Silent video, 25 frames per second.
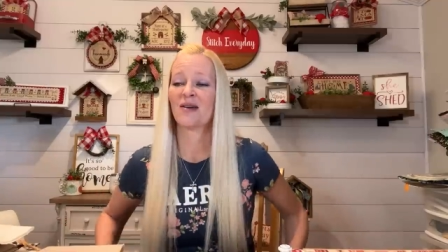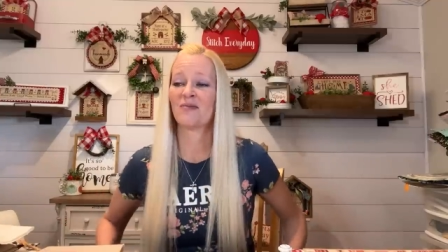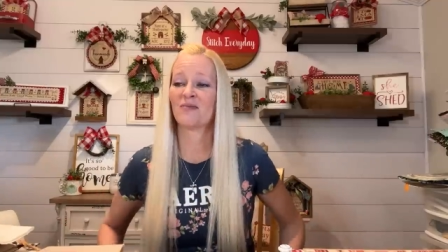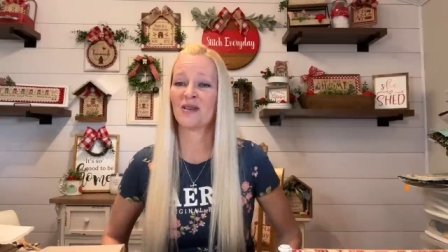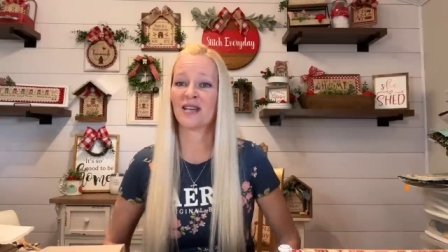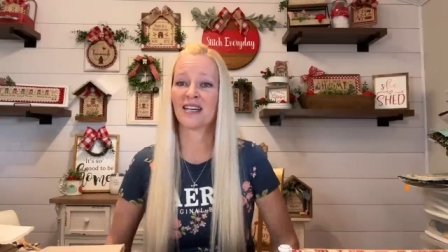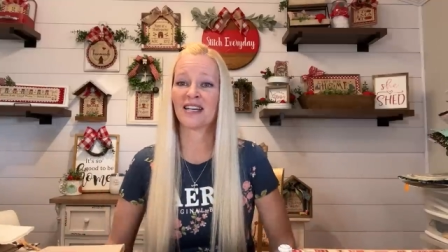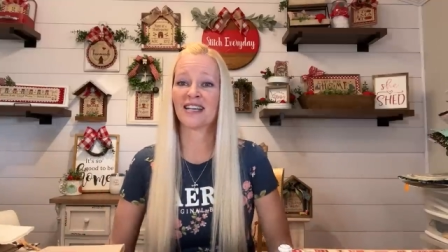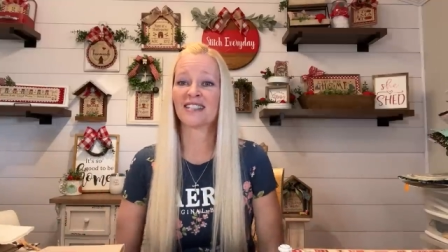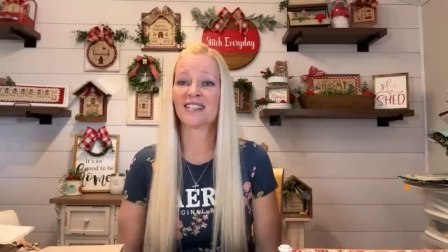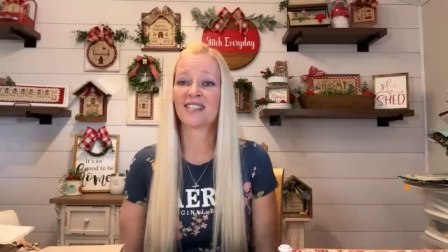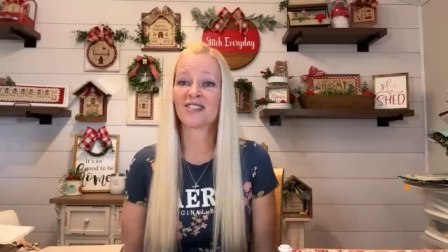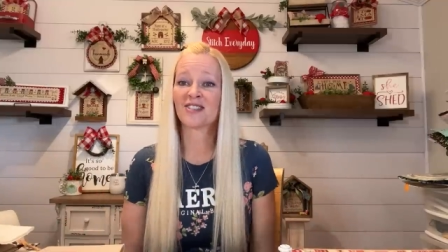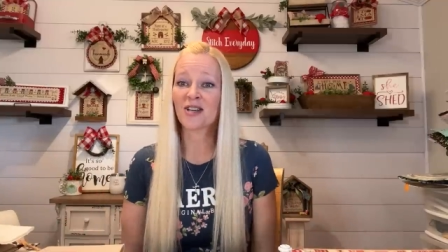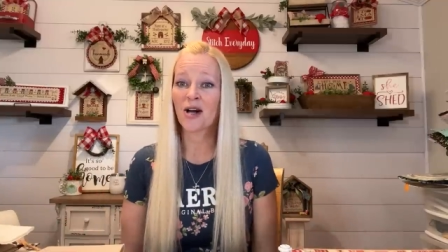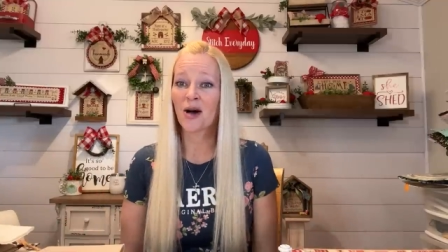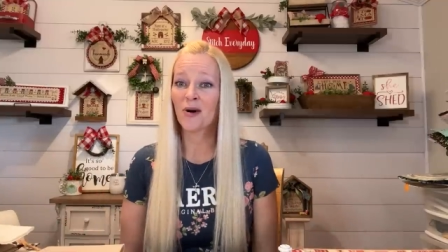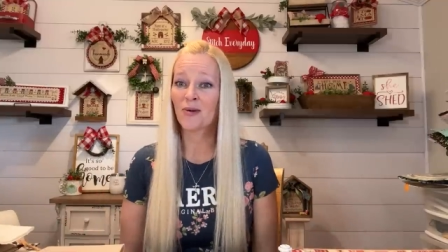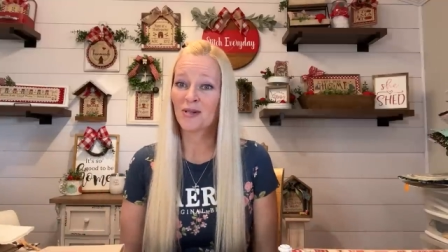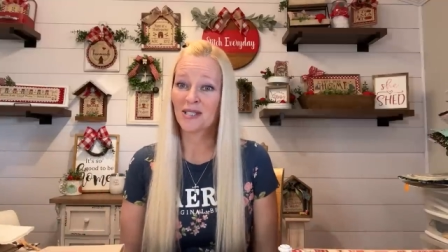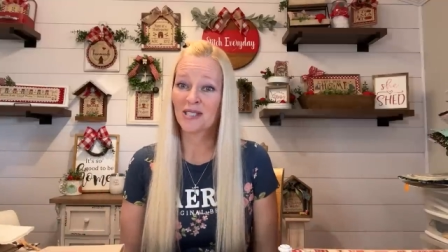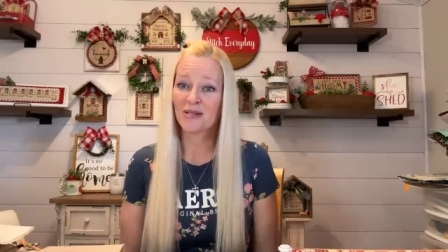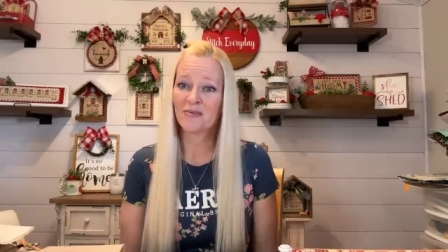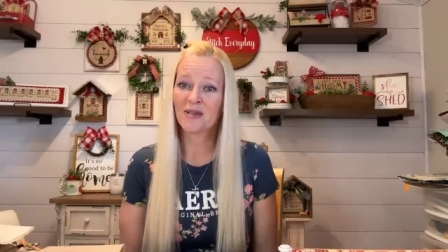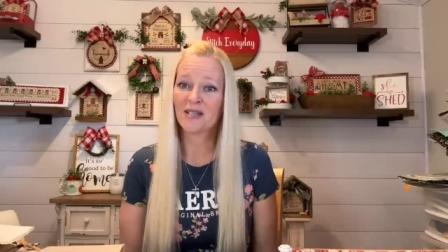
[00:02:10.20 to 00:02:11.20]
because it's
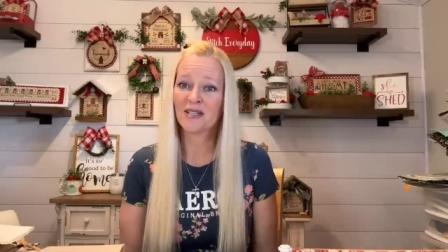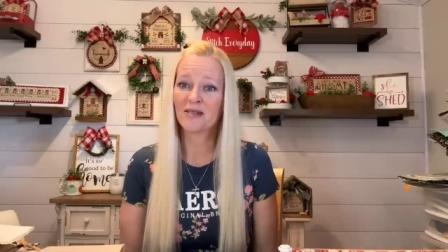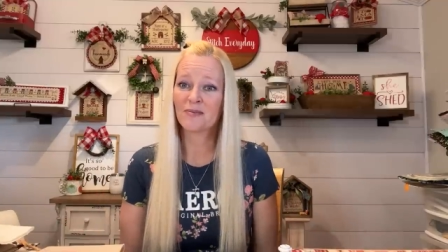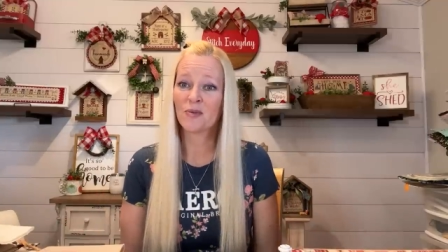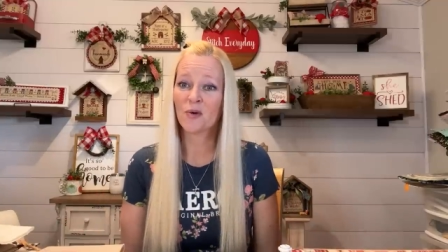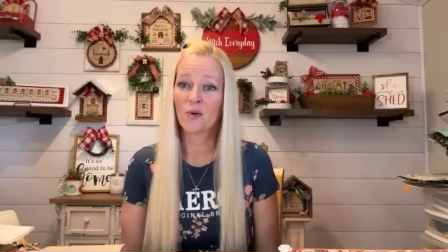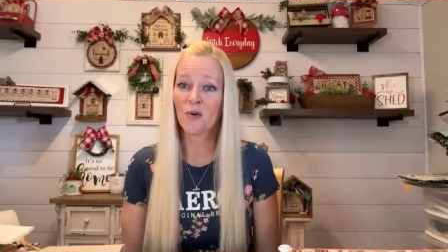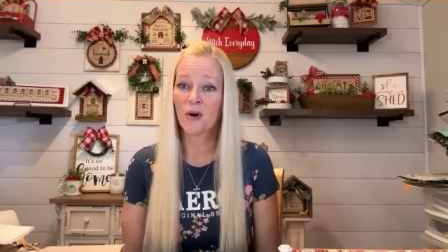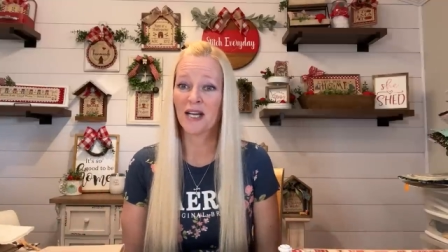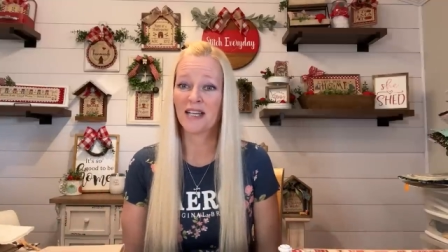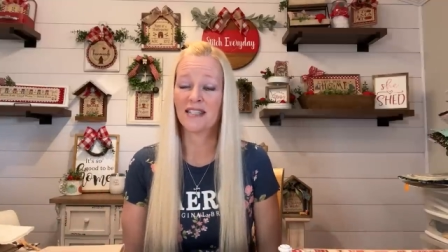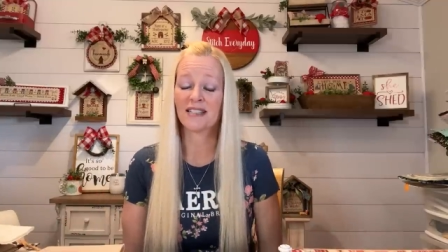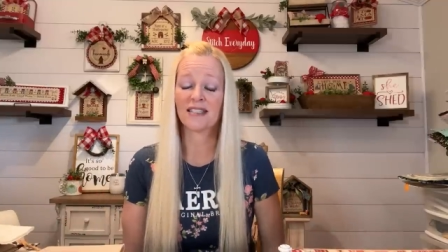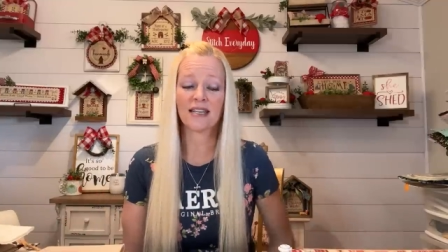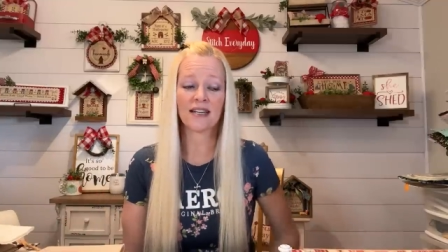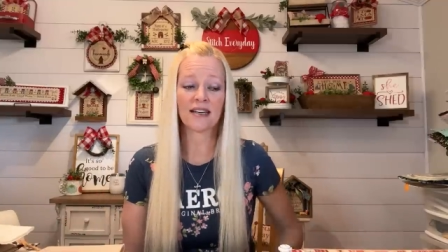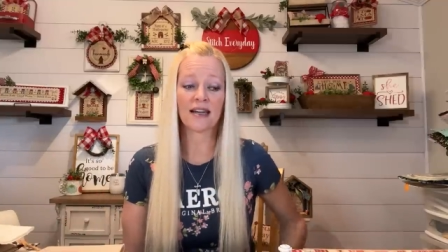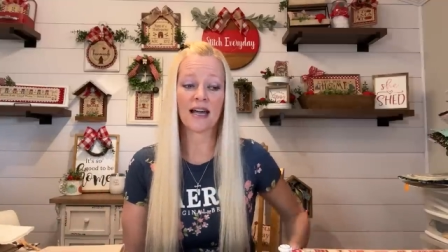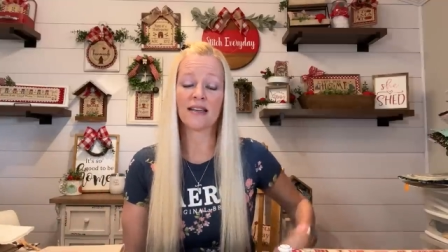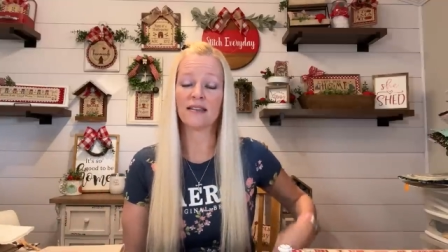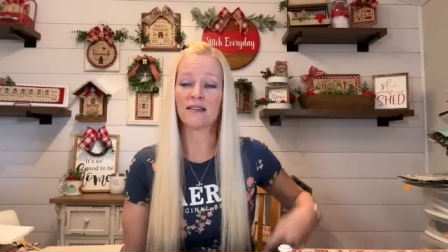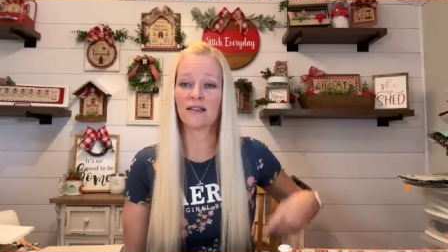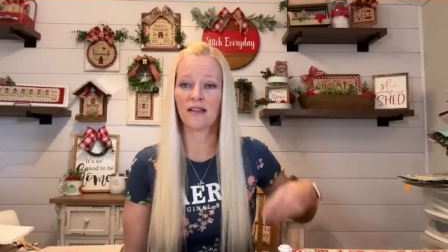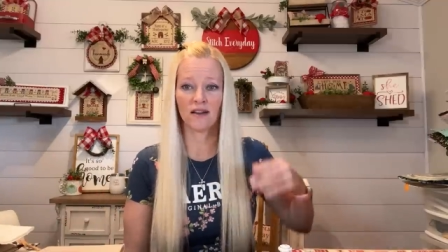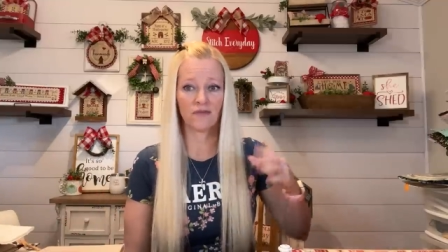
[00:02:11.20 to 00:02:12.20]
always been boys and
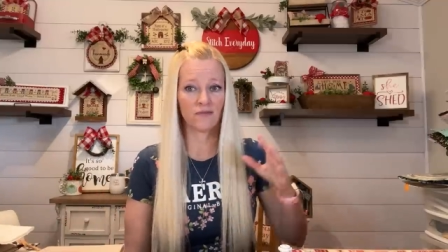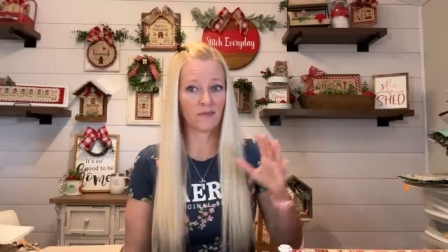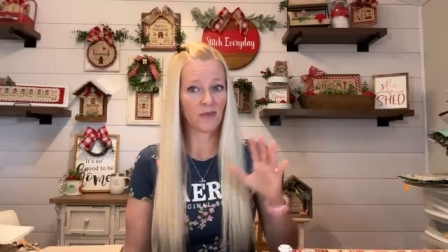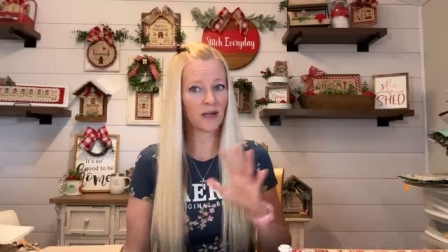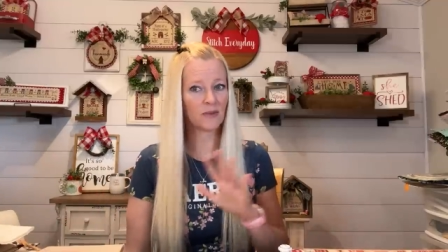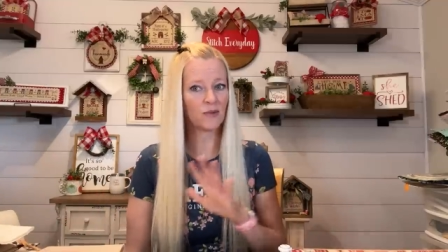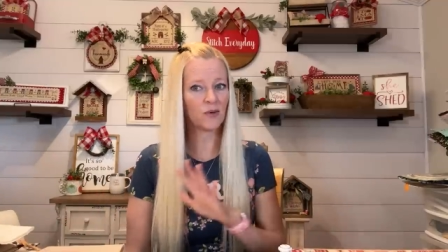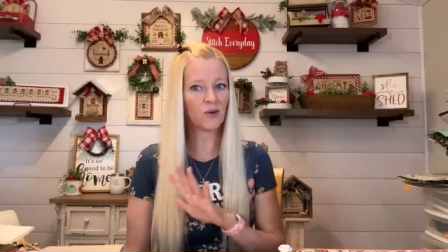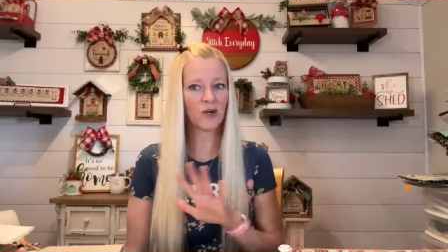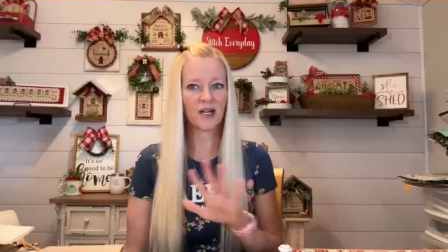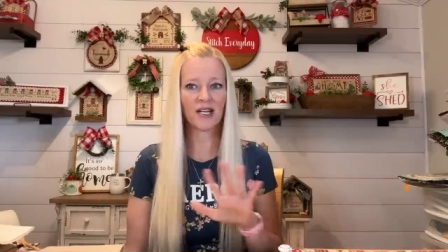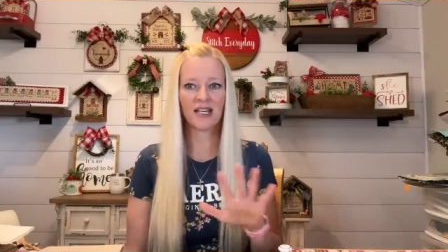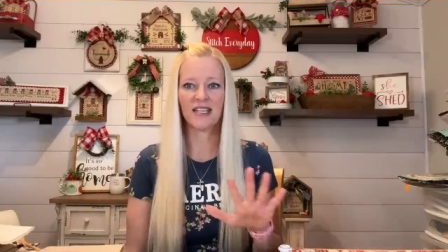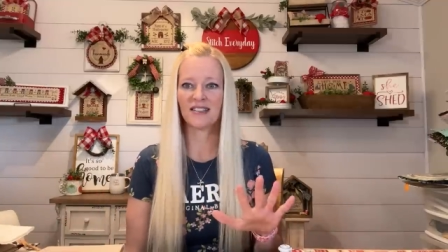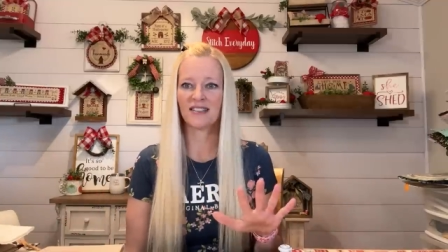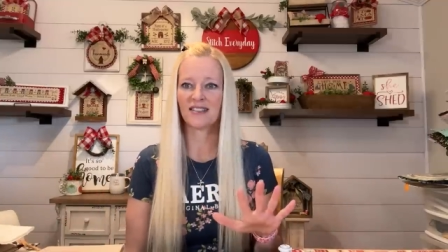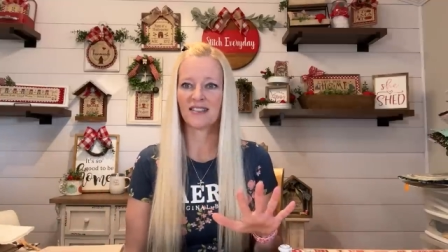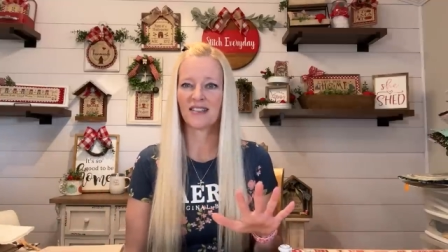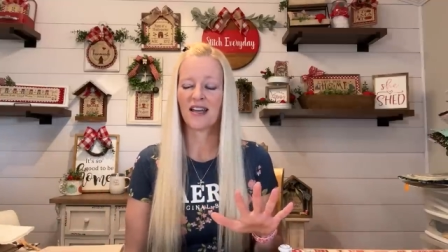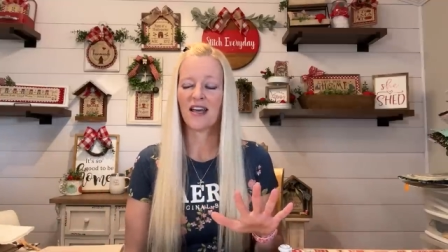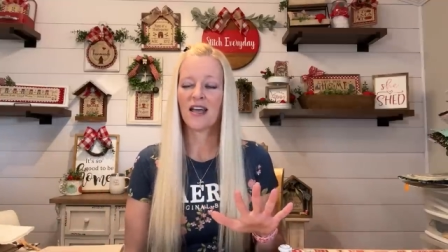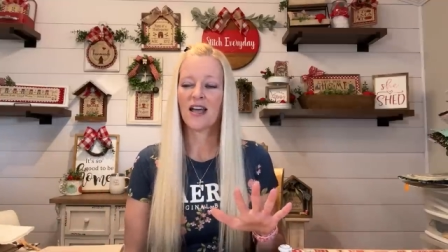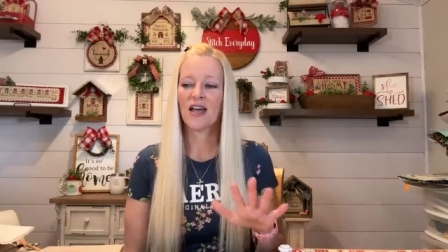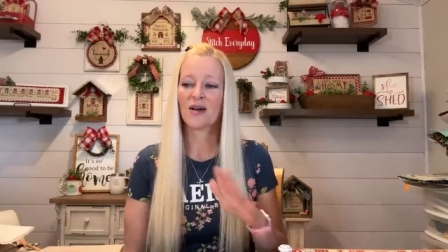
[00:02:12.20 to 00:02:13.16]
I love my boys,